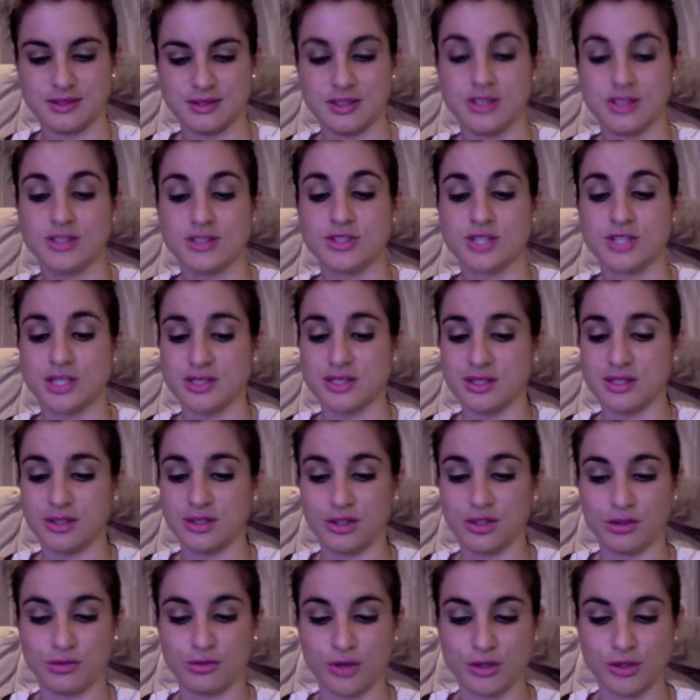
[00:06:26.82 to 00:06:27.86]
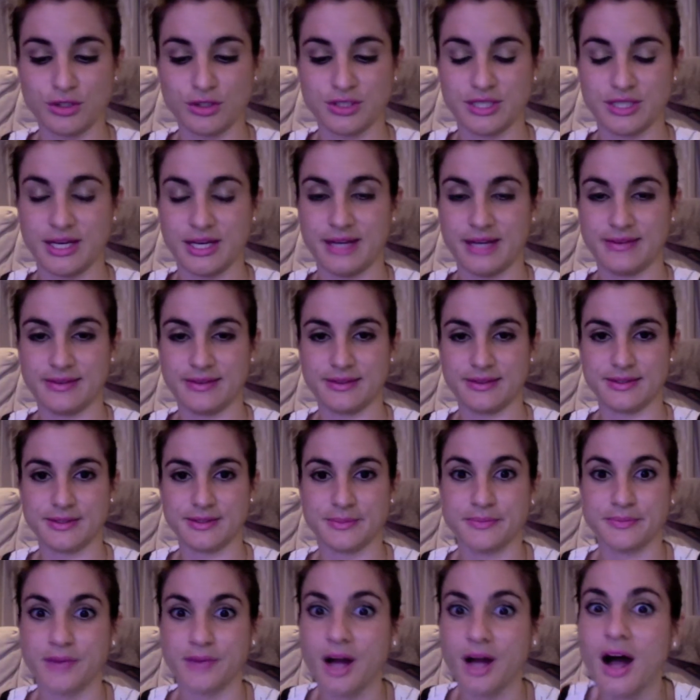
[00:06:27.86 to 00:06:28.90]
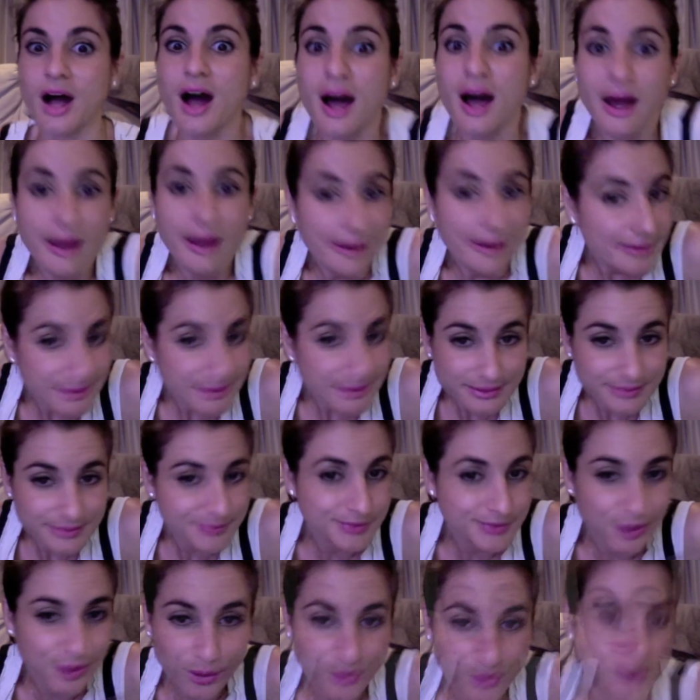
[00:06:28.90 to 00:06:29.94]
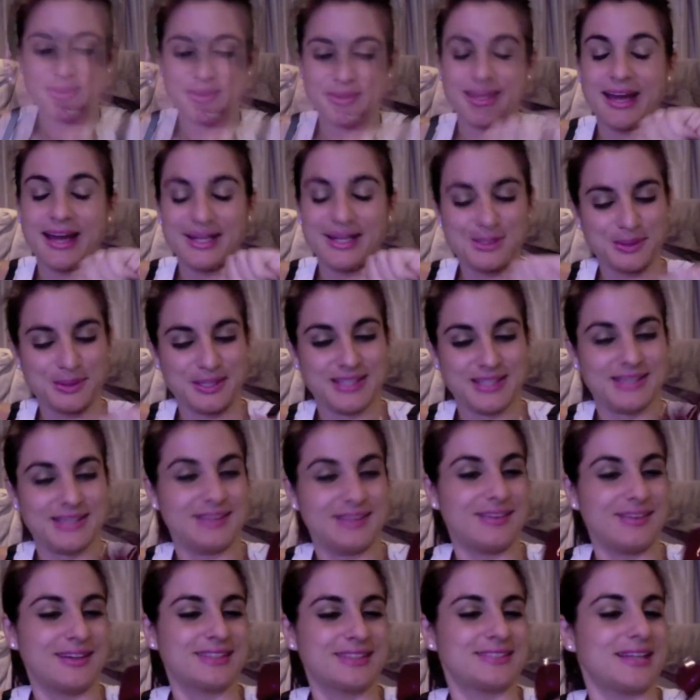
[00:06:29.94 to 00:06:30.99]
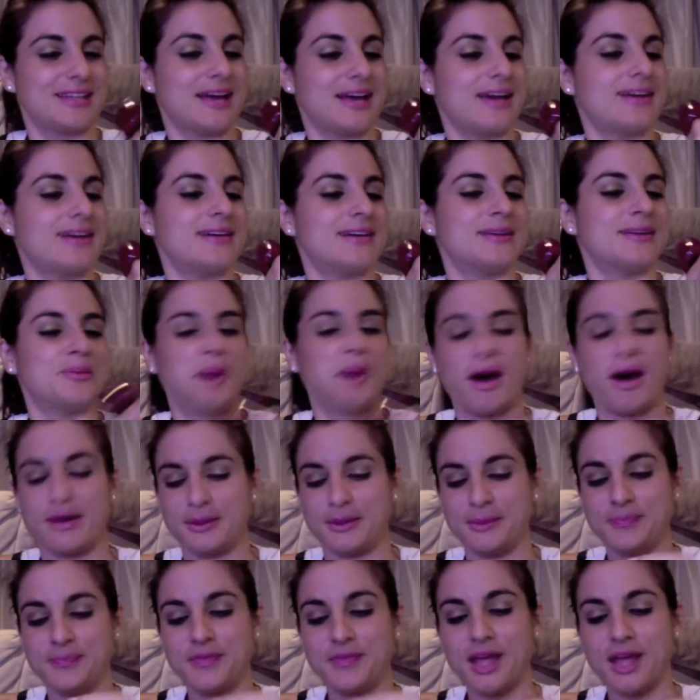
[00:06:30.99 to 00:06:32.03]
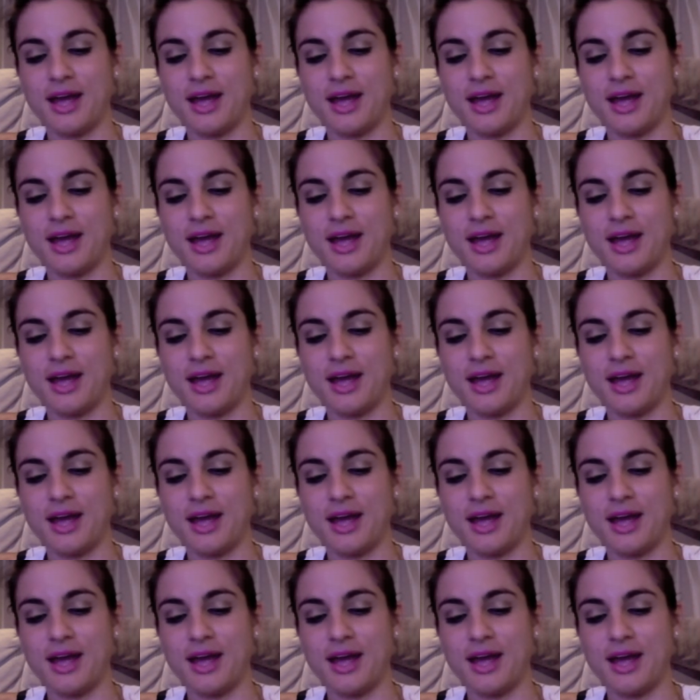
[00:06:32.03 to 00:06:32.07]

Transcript: Just a little roasty at this. I don't know. But that's what it looks like on the bottle.